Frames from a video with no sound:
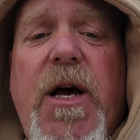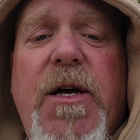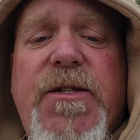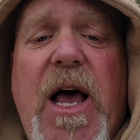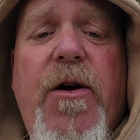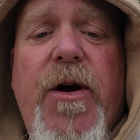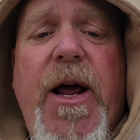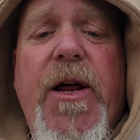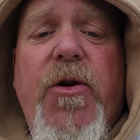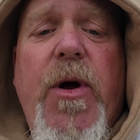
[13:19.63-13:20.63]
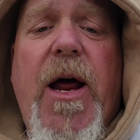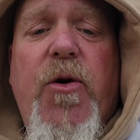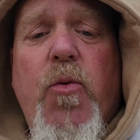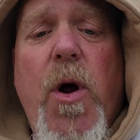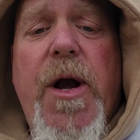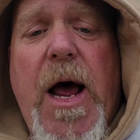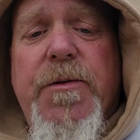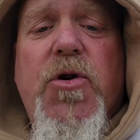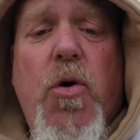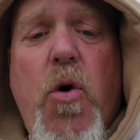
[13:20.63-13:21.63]
Saturday you had to run the
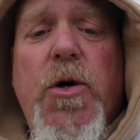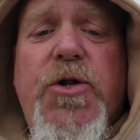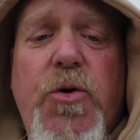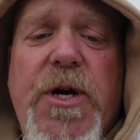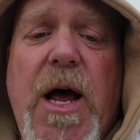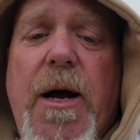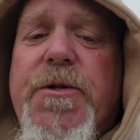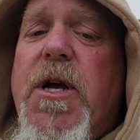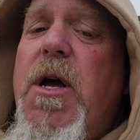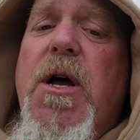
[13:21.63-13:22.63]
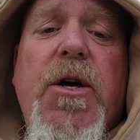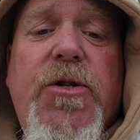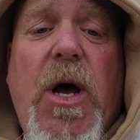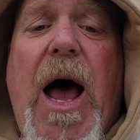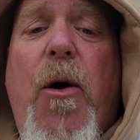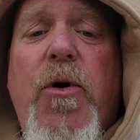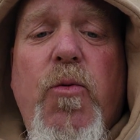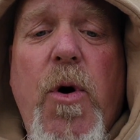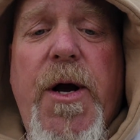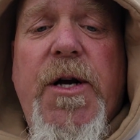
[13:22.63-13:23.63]
obstacle course 2 times. So I would
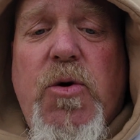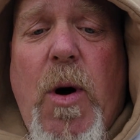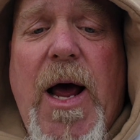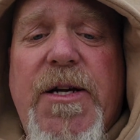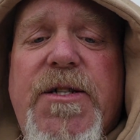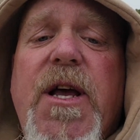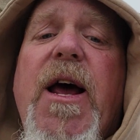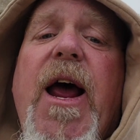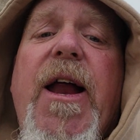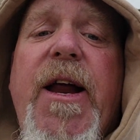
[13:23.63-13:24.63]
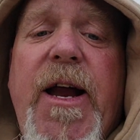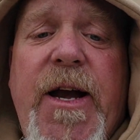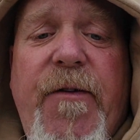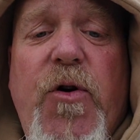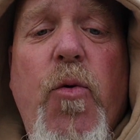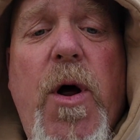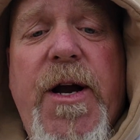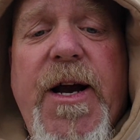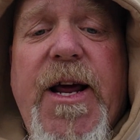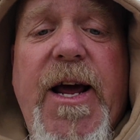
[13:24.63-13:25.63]
run it twice, and then if you run
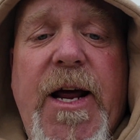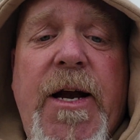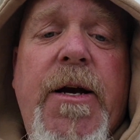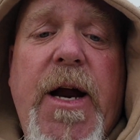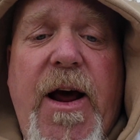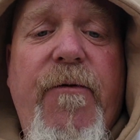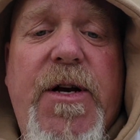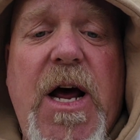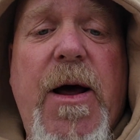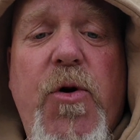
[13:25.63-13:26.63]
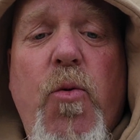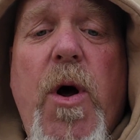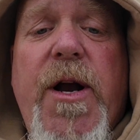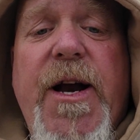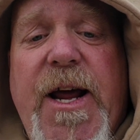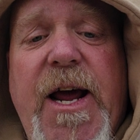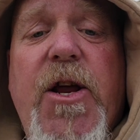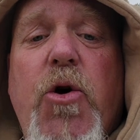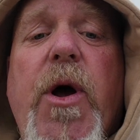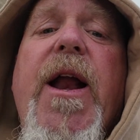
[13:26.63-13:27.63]
it again, every time you run it
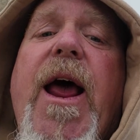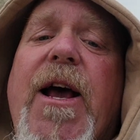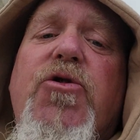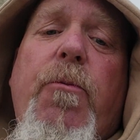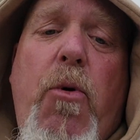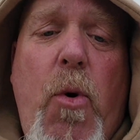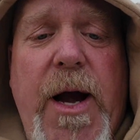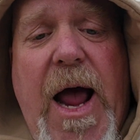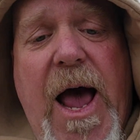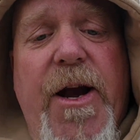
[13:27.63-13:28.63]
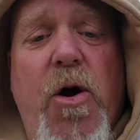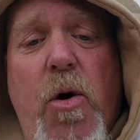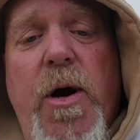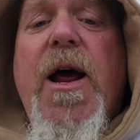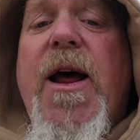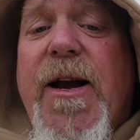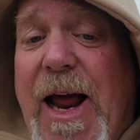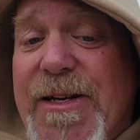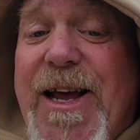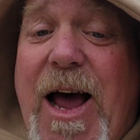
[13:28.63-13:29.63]
again, you get an extra point added on.
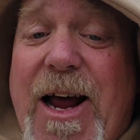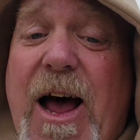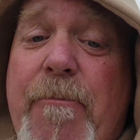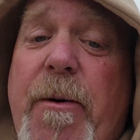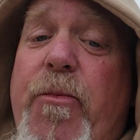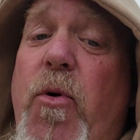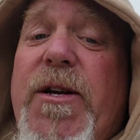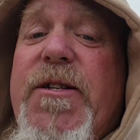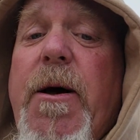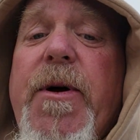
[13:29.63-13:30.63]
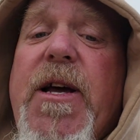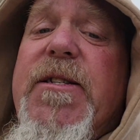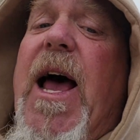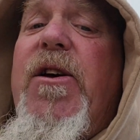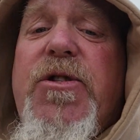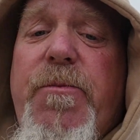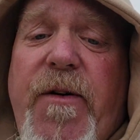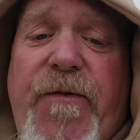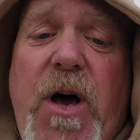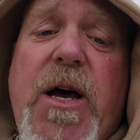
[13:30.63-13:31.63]
That's how I got my points up, because I used to be
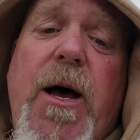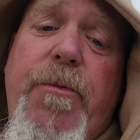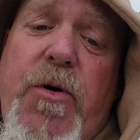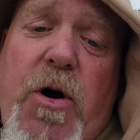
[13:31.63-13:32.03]
a fuck up.